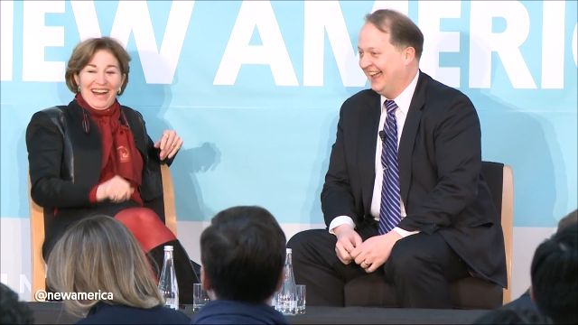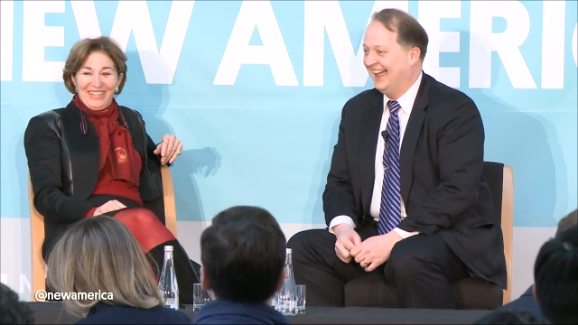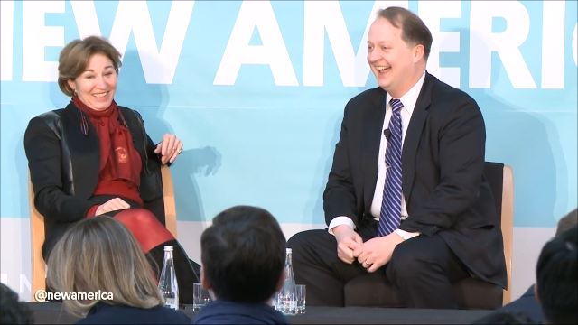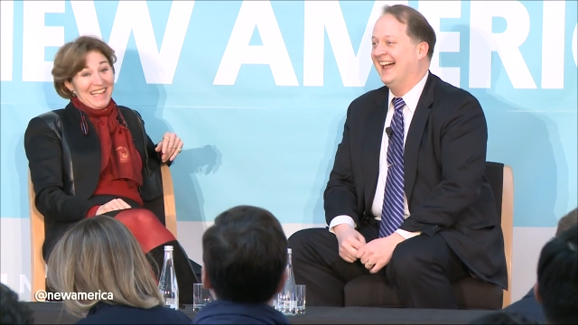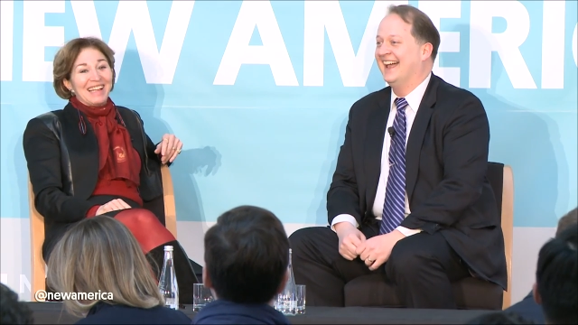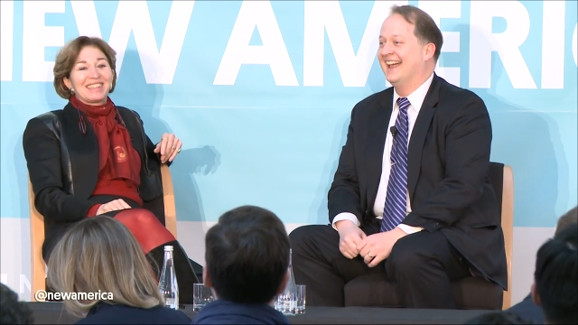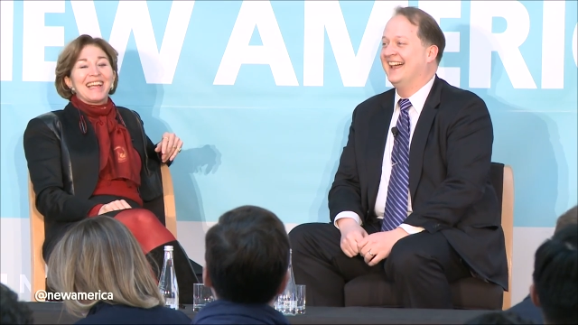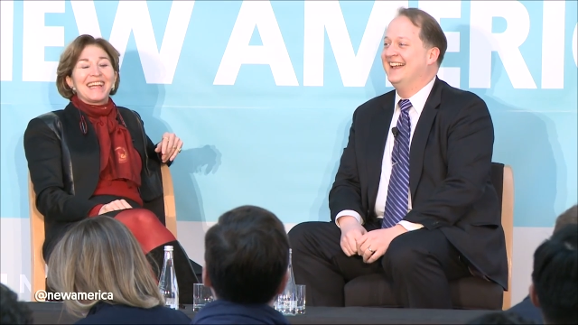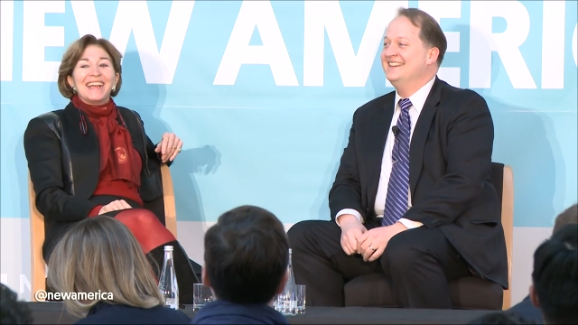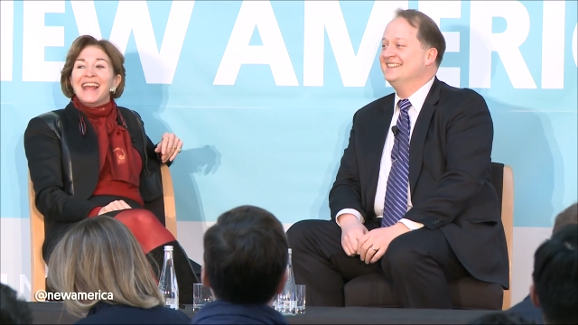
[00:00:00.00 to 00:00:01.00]
Speaker 1: well, I'll
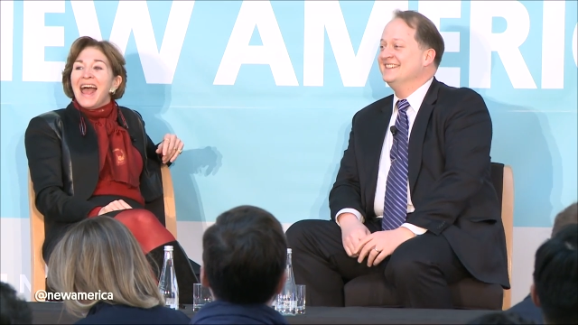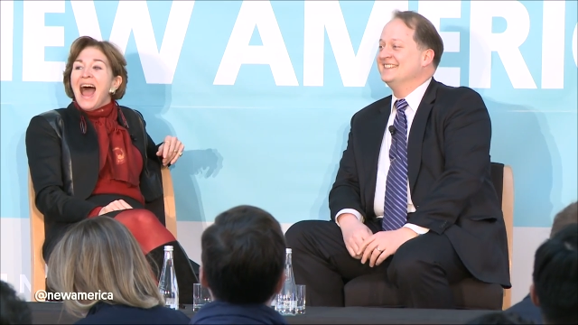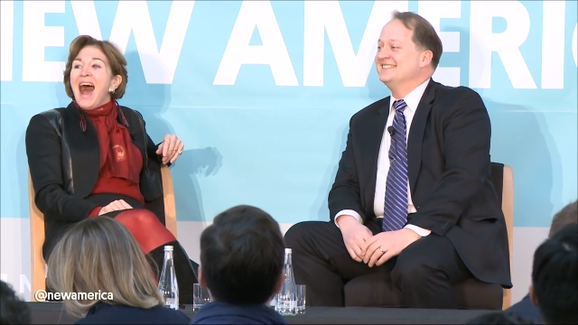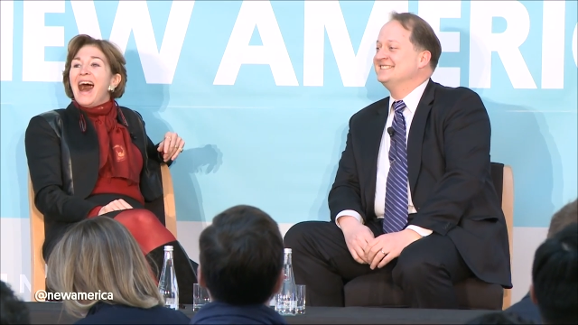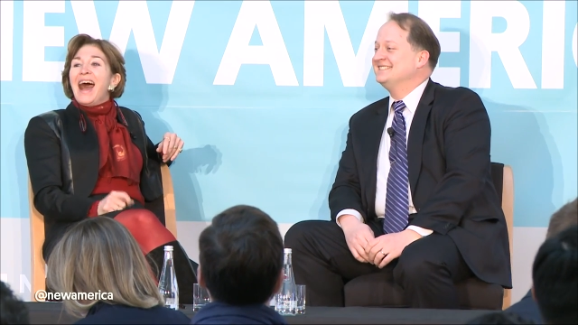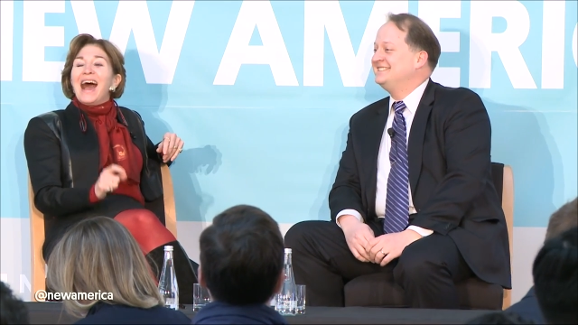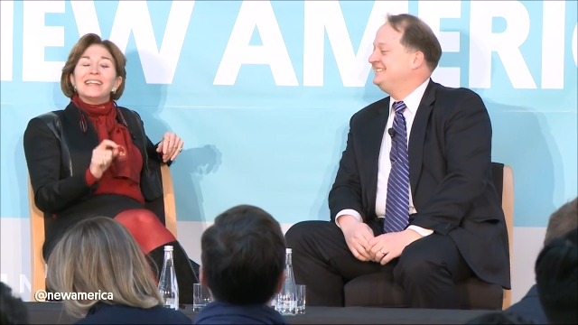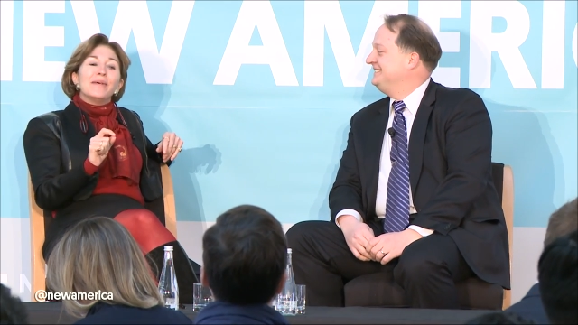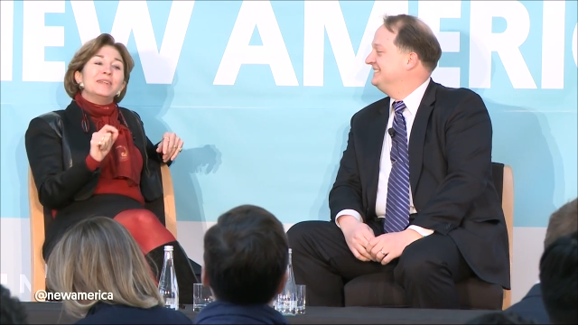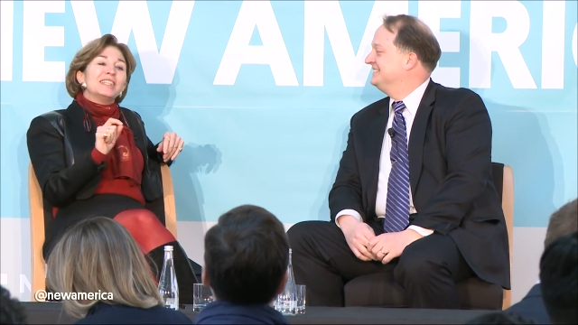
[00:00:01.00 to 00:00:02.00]
take it.
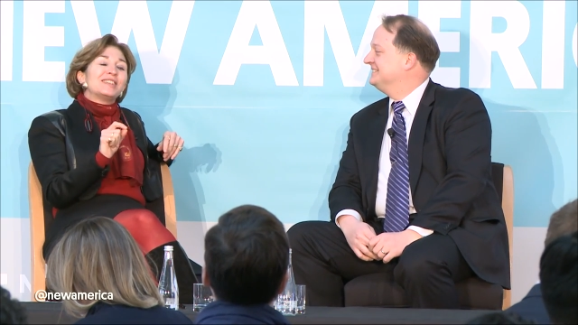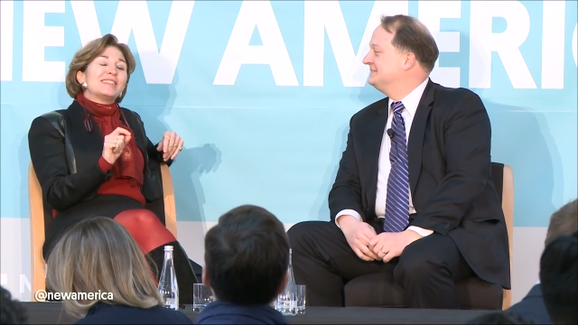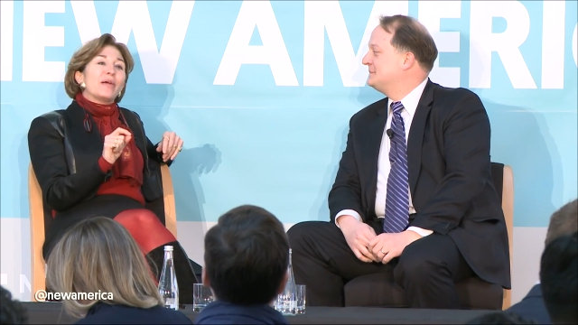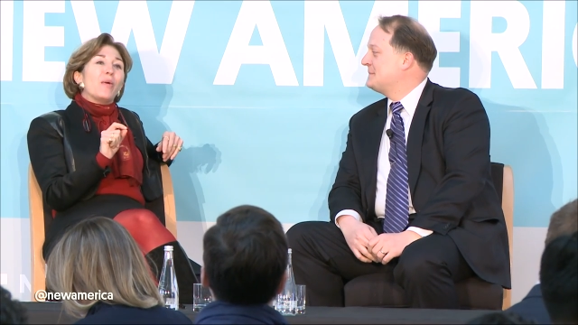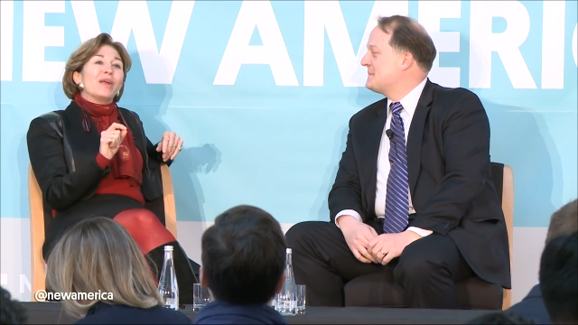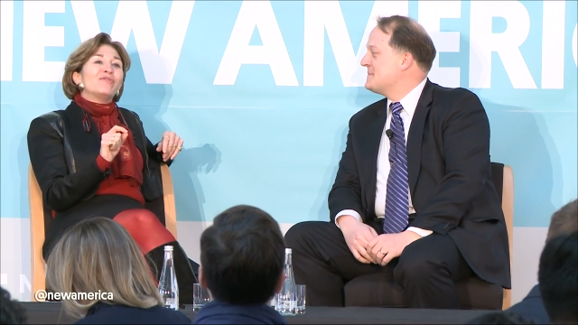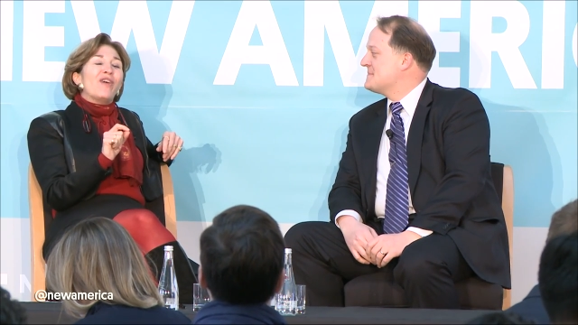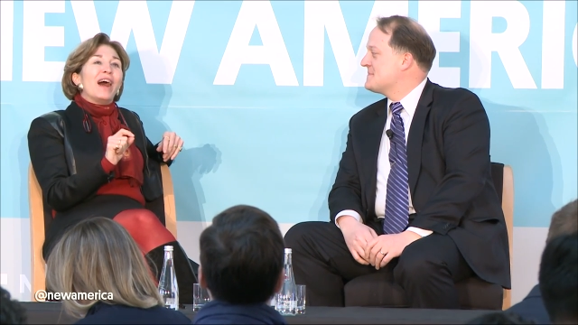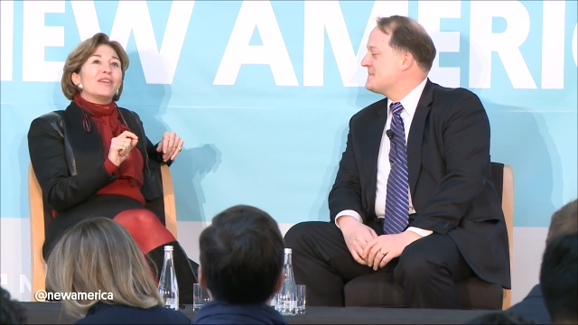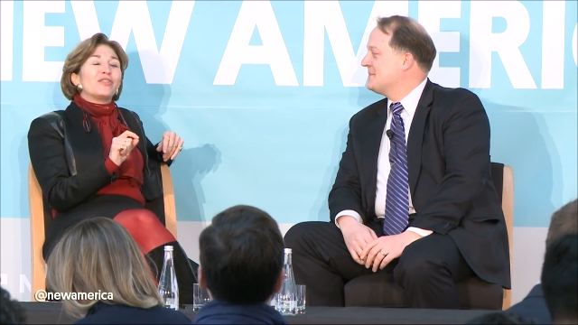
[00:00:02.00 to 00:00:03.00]
Let me just say one
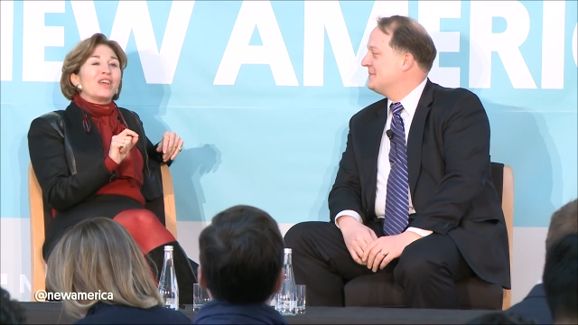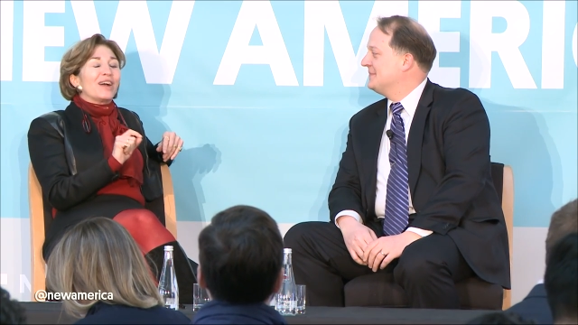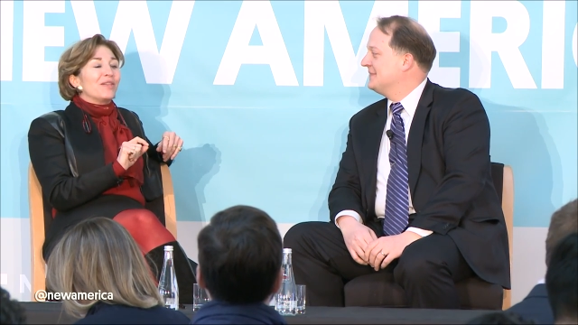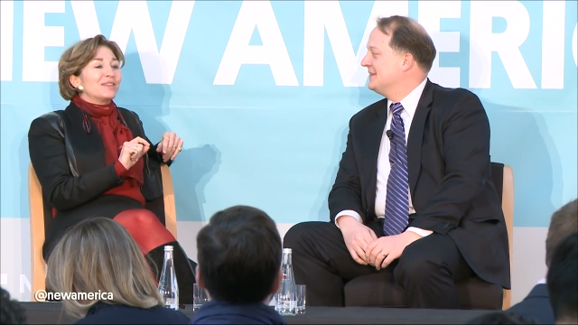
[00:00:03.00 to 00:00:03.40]
final thing on